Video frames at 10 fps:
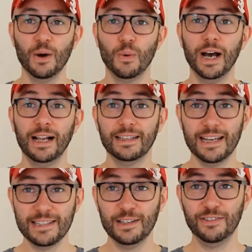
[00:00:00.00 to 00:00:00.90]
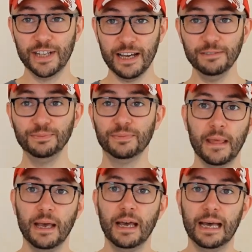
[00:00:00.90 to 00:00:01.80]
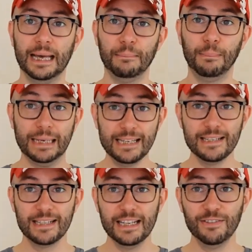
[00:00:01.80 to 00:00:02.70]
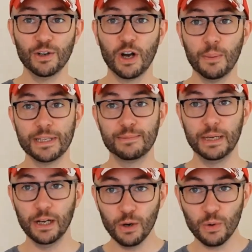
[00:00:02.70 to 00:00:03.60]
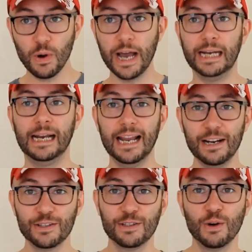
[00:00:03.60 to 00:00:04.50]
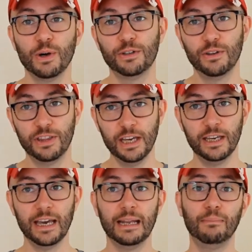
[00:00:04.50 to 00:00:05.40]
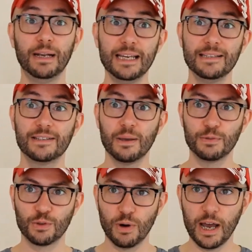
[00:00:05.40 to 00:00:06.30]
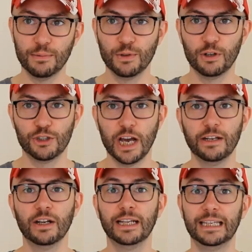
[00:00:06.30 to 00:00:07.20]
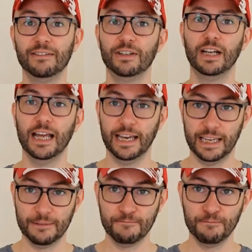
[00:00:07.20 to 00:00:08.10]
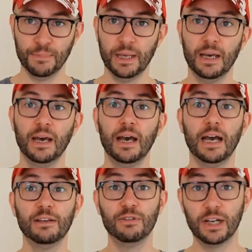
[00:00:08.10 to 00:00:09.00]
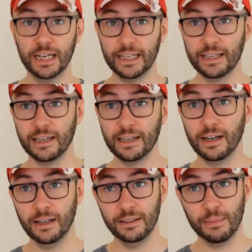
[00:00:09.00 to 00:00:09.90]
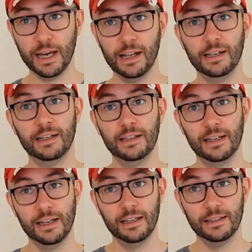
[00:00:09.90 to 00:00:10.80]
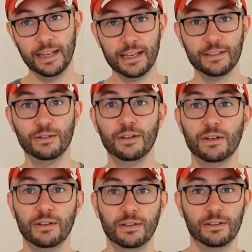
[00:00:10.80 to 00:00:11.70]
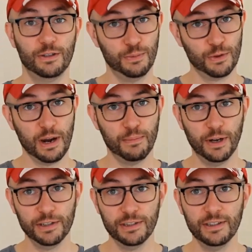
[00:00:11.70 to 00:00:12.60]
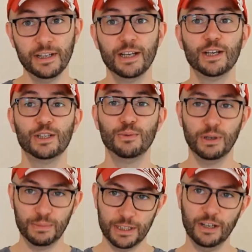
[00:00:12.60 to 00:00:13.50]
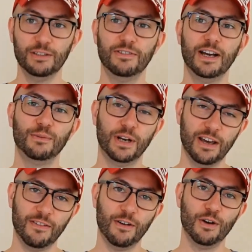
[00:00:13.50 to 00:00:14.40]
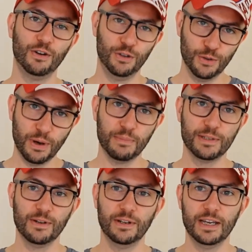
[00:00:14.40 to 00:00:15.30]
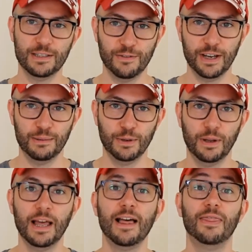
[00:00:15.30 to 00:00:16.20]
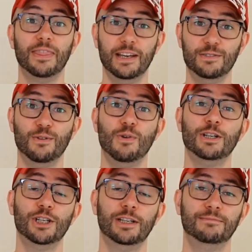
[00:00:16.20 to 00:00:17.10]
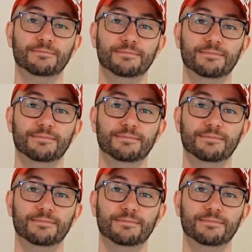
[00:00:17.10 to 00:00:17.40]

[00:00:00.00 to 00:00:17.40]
Well, that's it for now. Please leave your comments below and let us know what you think, and please subscribe to our channel and give it a like. And if you click on the bell next to the subscribe button, you will be notified whenever a new episode is available. Thanks for watching!